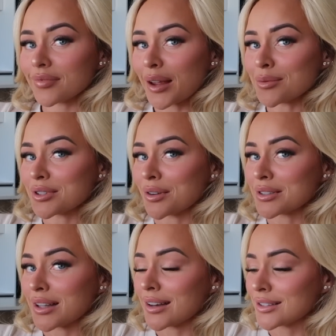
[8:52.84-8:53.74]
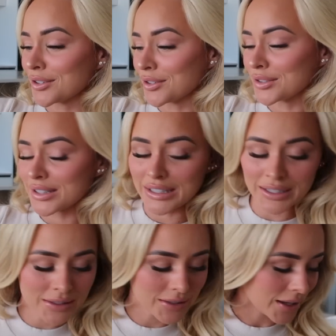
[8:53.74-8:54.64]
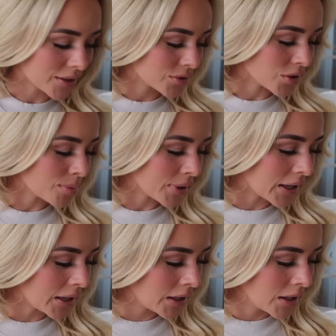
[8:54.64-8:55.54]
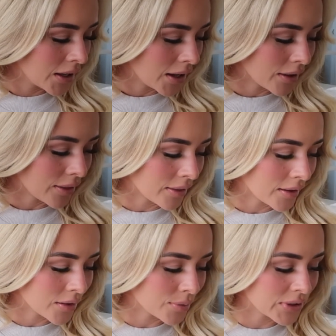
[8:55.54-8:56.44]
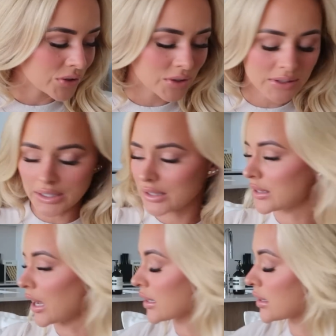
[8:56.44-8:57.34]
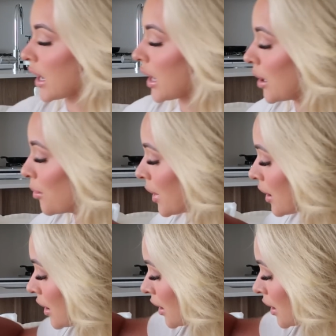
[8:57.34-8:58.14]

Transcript: I'm so excited to use these. They are so pretty. I think the other one's just the exact same